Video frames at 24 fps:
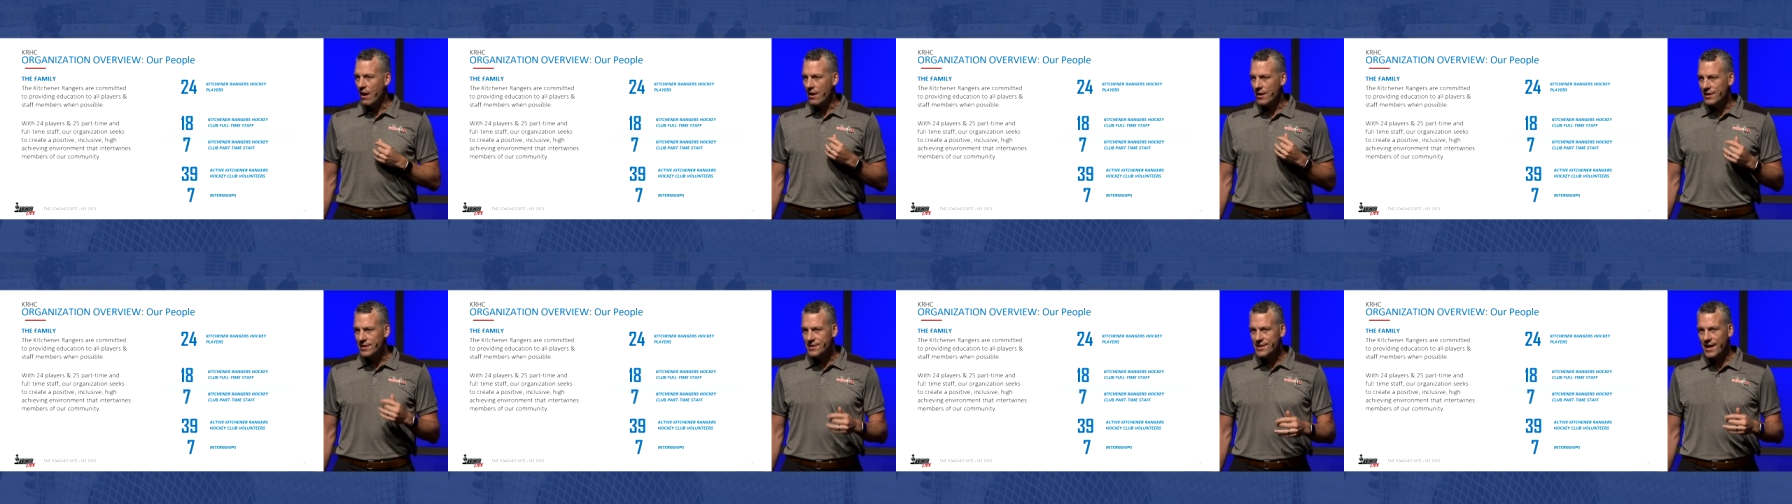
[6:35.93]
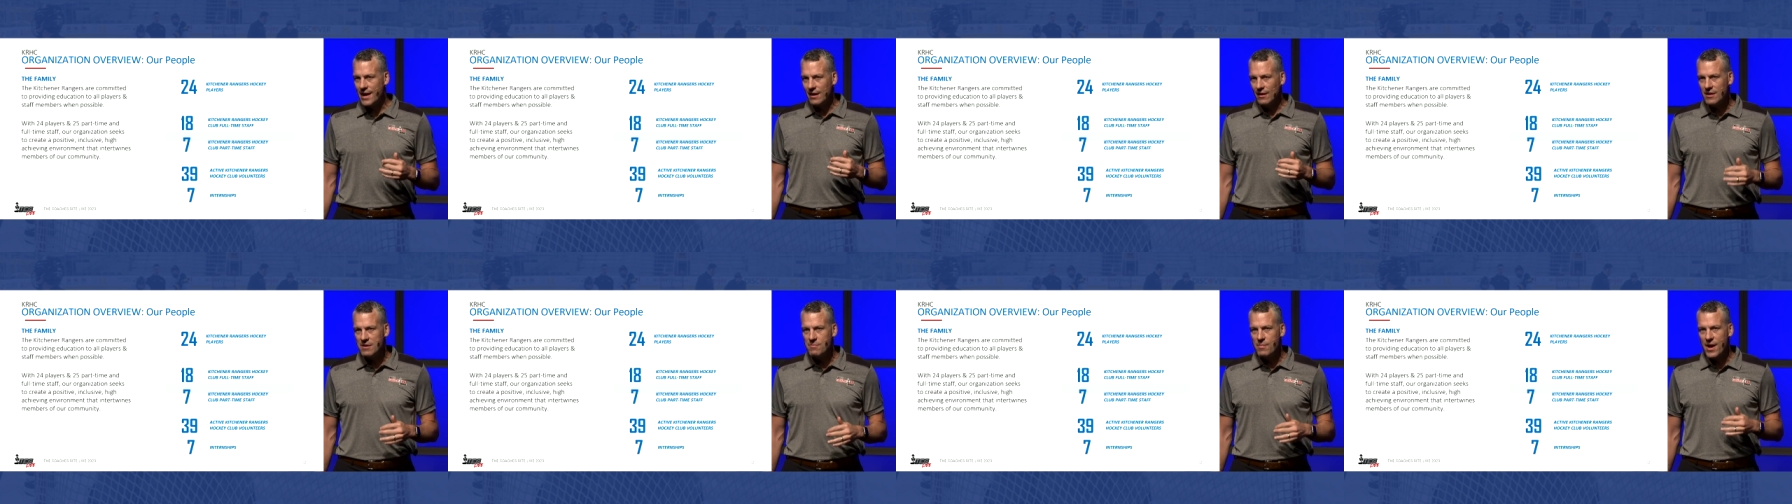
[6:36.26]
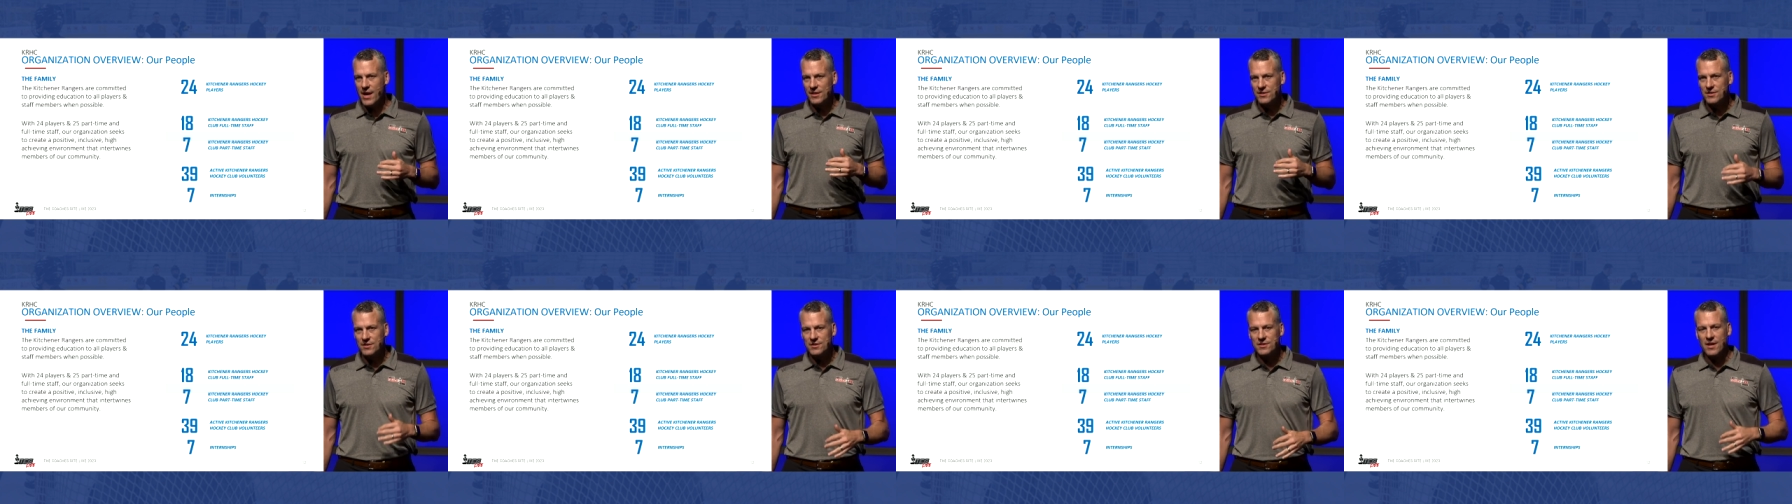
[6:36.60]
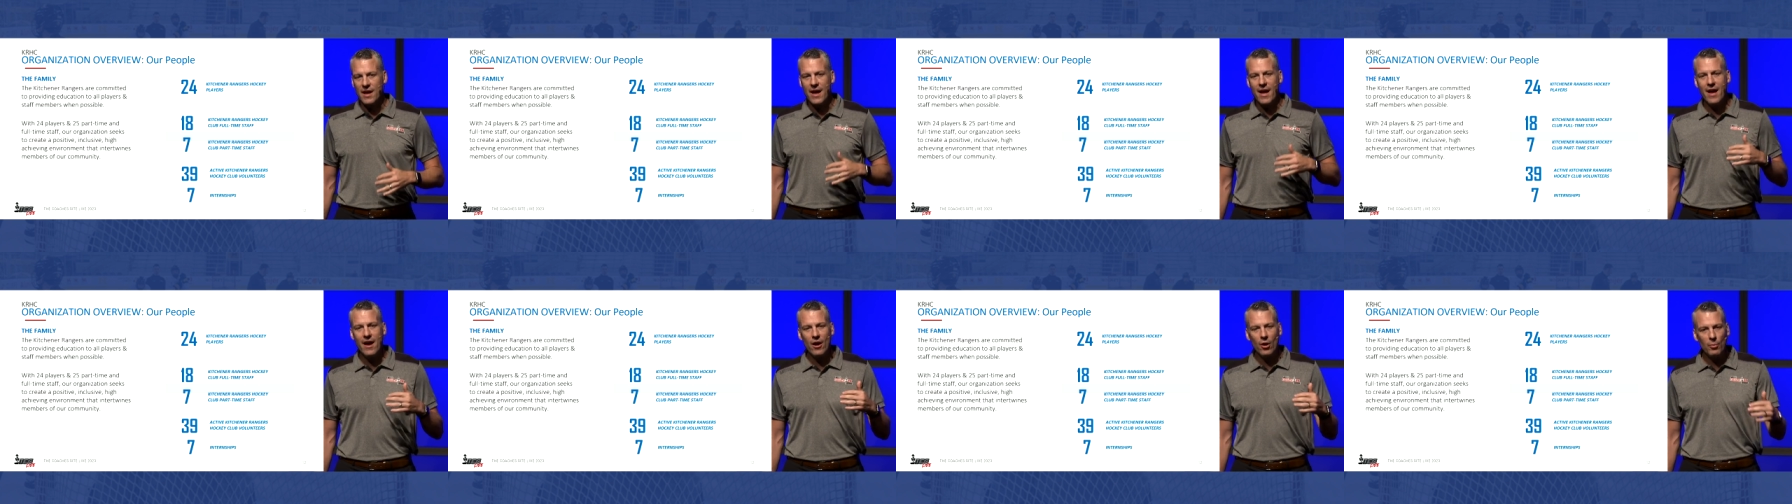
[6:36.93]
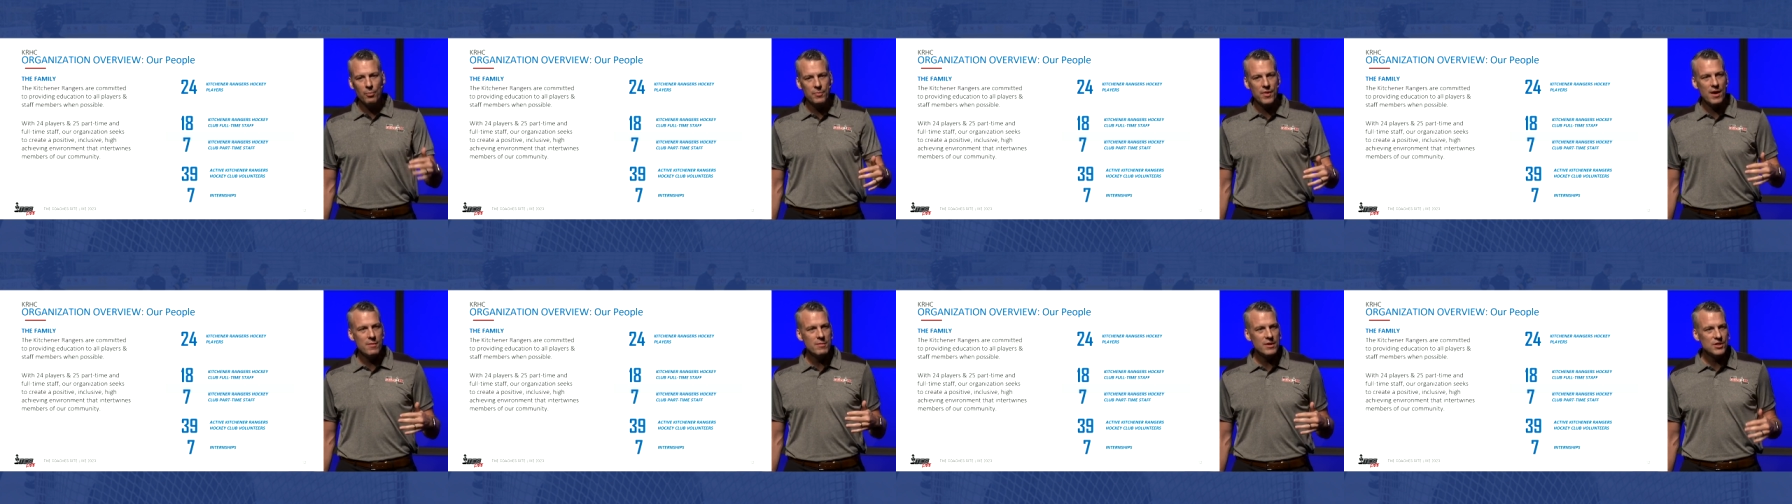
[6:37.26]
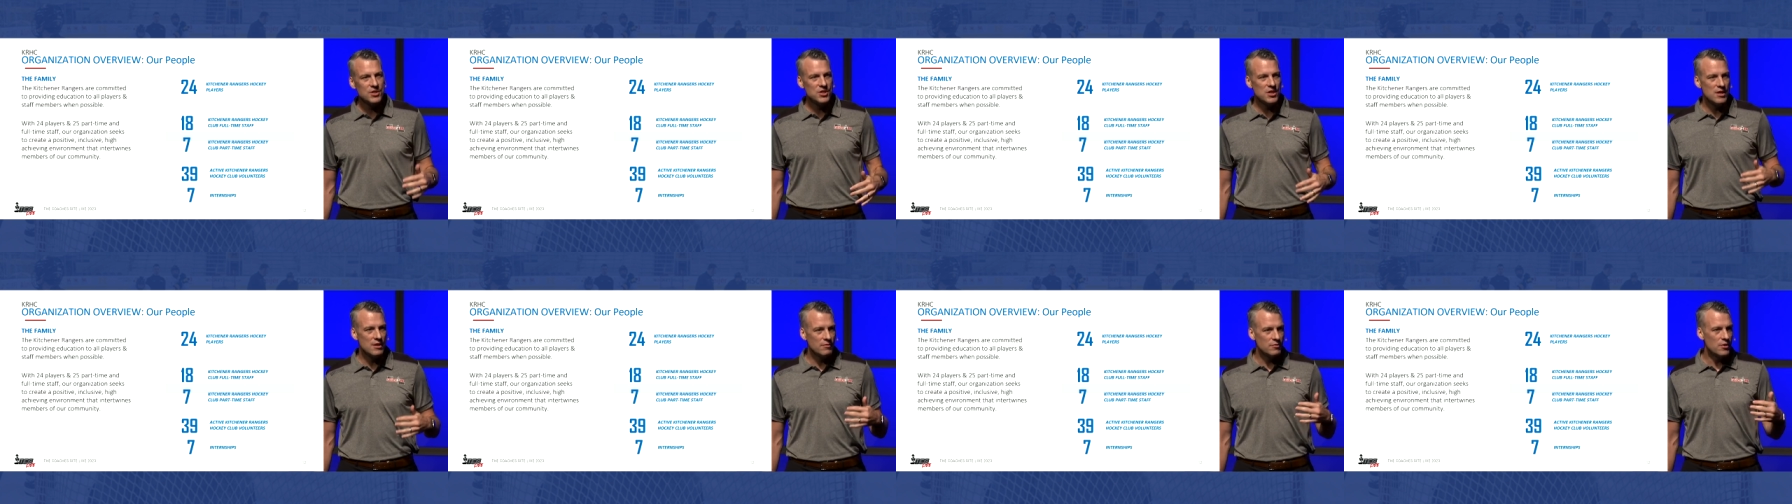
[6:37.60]
on a daily basis to help them
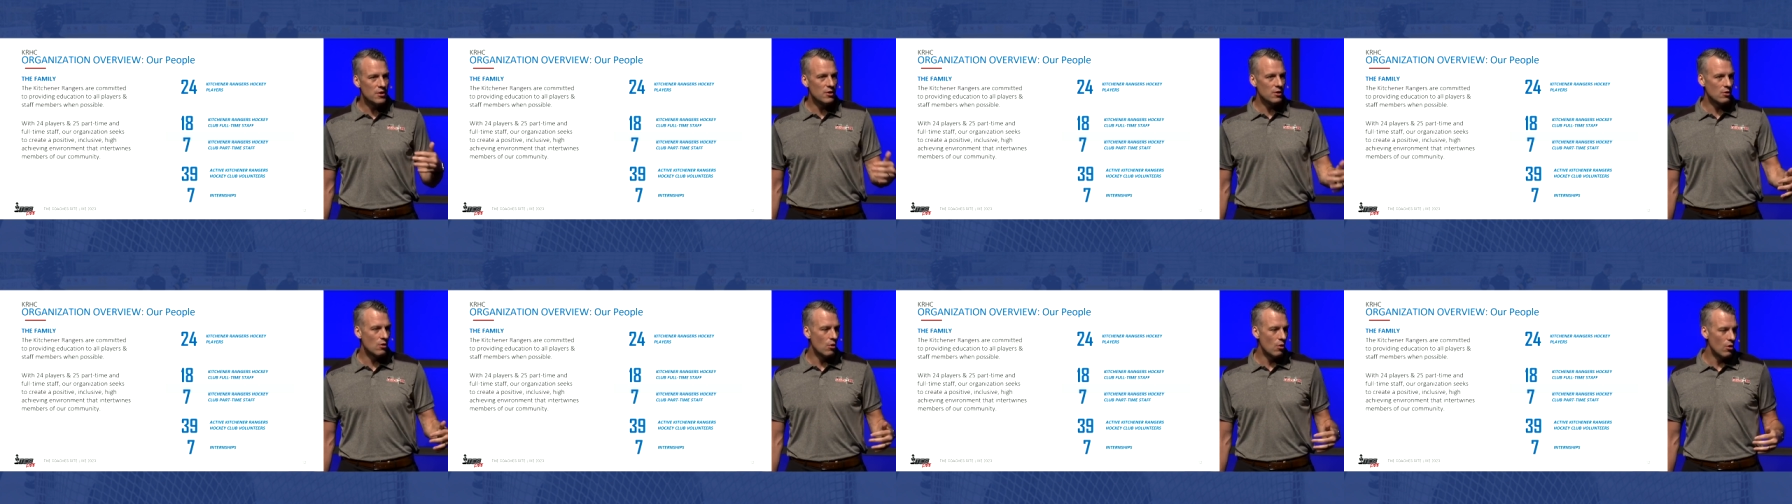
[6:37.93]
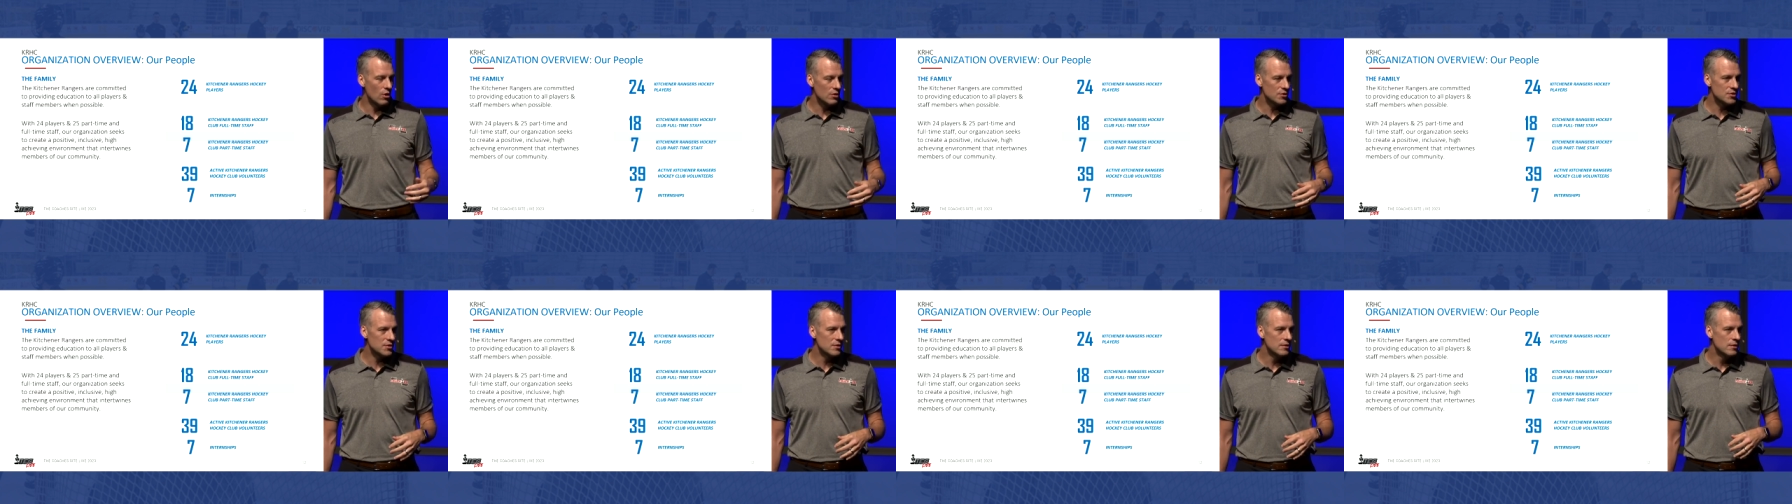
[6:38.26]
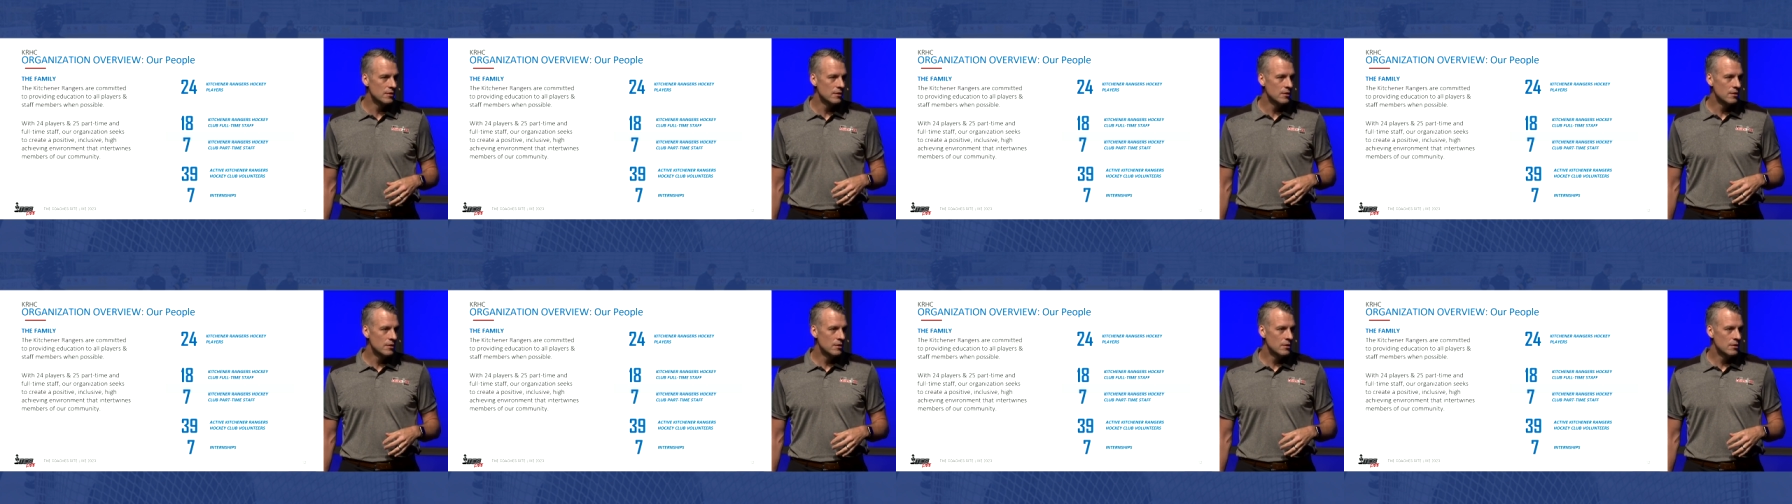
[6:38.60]
achieve their goals.